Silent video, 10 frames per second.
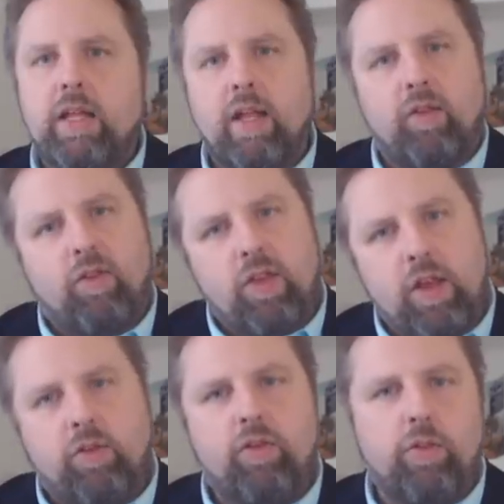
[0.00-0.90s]
that
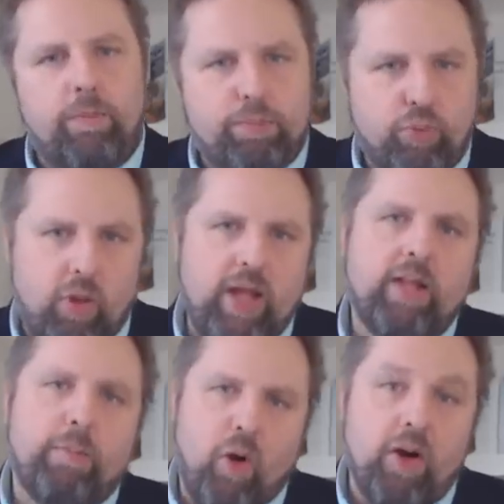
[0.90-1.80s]
seeks to
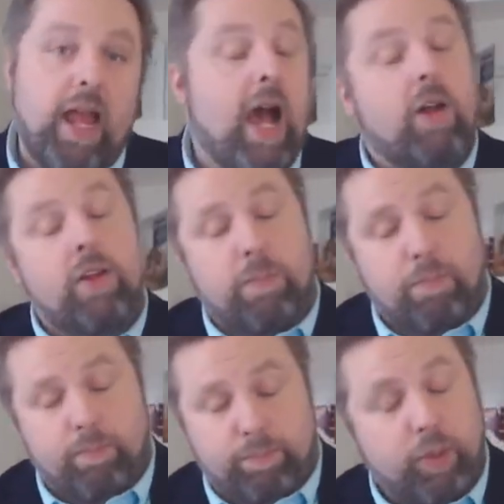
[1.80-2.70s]
bring the party out of the
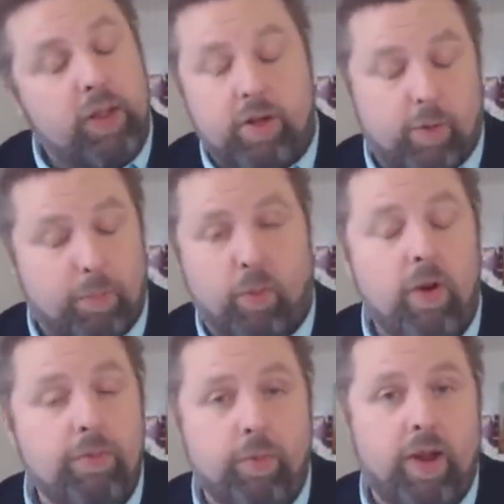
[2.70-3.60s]
political
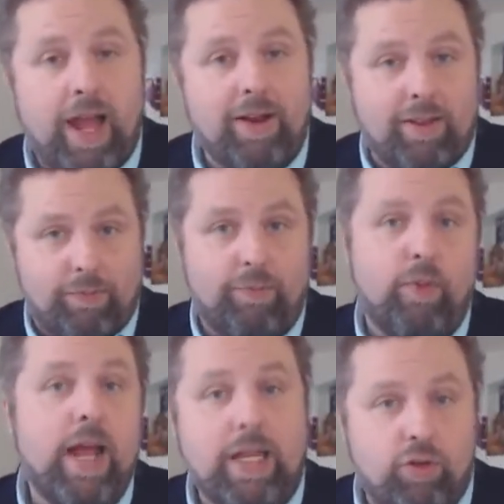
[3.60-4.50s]
periphery, out of the
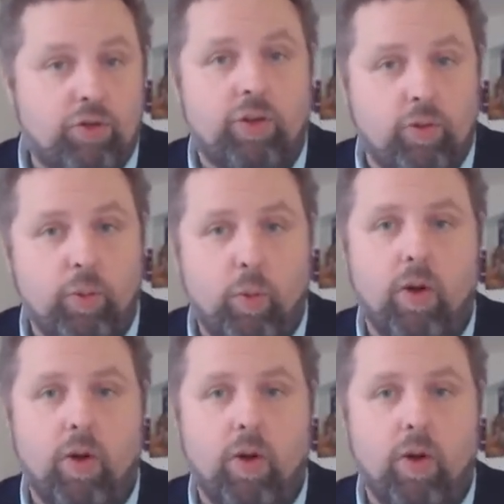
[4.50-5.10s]
fringe, as it